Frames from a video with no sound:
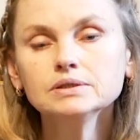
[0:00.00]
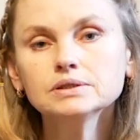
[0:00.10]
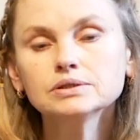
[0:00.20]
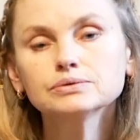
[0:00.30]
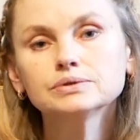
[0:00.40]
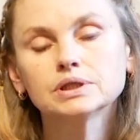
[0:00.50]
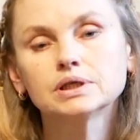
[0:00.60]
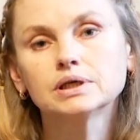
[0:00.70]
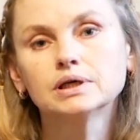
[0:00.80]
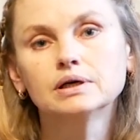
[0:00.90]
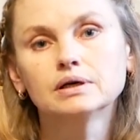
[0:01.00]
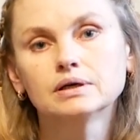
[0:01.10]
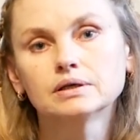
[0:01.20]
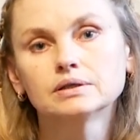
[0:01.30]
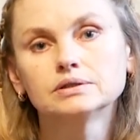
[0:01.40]
So
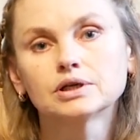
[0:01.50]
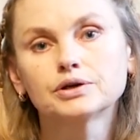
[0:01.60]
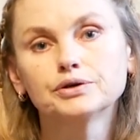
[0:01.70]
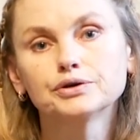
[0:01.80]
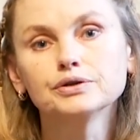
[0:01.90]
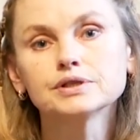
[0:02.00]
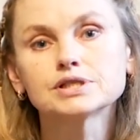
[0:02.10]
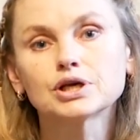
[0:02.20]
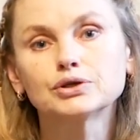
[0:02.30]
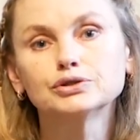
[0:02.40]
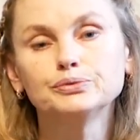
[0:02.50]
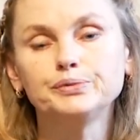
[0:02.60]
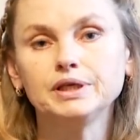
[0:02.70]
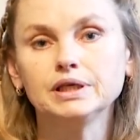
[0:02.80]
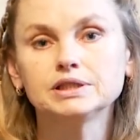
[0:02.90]
the curls could
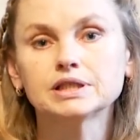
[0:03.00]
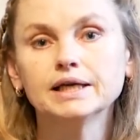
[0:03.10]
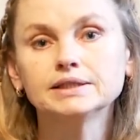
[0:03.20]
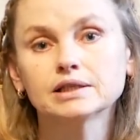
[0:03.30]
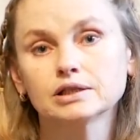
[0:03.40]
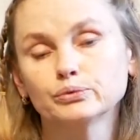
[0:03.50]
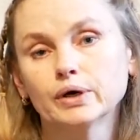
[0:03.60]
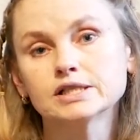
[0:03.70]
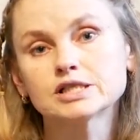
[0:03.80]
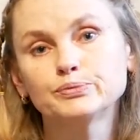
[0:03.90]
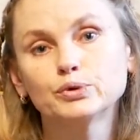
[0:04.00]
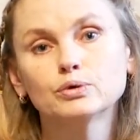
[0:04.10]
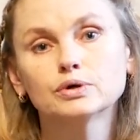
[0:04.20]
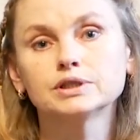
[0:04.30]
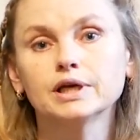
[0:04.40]
be tighter in one
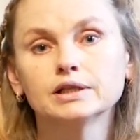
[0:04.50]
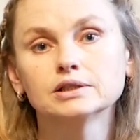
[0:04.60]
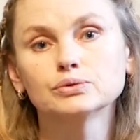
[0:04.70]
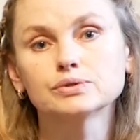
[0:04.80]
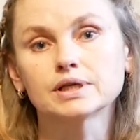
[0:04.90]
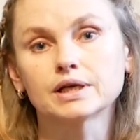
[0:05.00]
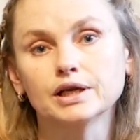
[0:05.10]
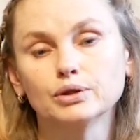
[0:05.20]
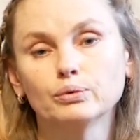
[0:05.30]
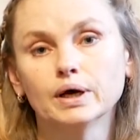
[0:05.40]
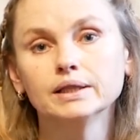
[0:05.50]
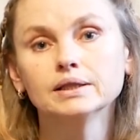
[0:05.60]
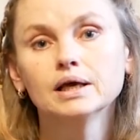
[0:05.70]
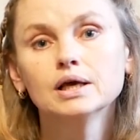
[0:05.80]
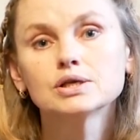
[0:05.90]
spot and looser in one,
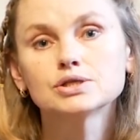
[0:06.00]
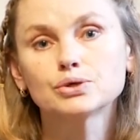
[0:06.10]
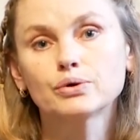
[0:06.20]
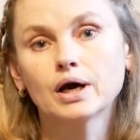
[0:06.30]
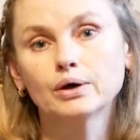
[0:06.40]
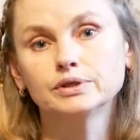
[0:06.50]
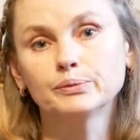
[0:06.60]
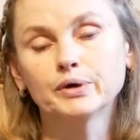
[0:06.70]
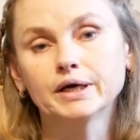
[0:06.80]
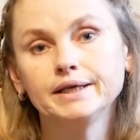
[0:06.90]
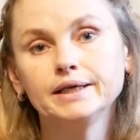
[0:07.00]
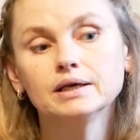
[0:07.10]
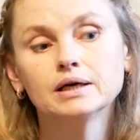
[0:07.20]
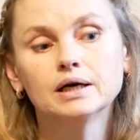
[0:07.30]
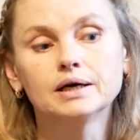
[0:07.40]
throughout the
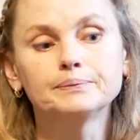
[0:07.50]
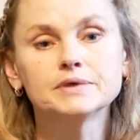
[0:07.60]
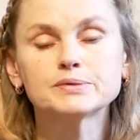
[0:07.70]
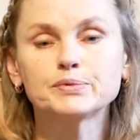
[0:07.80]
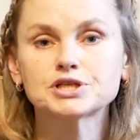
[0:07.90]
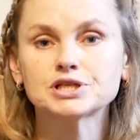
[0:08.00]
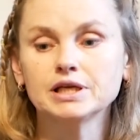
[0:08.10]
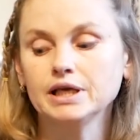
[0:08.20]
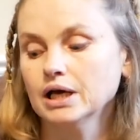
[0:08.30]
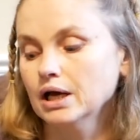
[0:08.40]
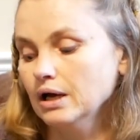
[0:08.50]
body, especially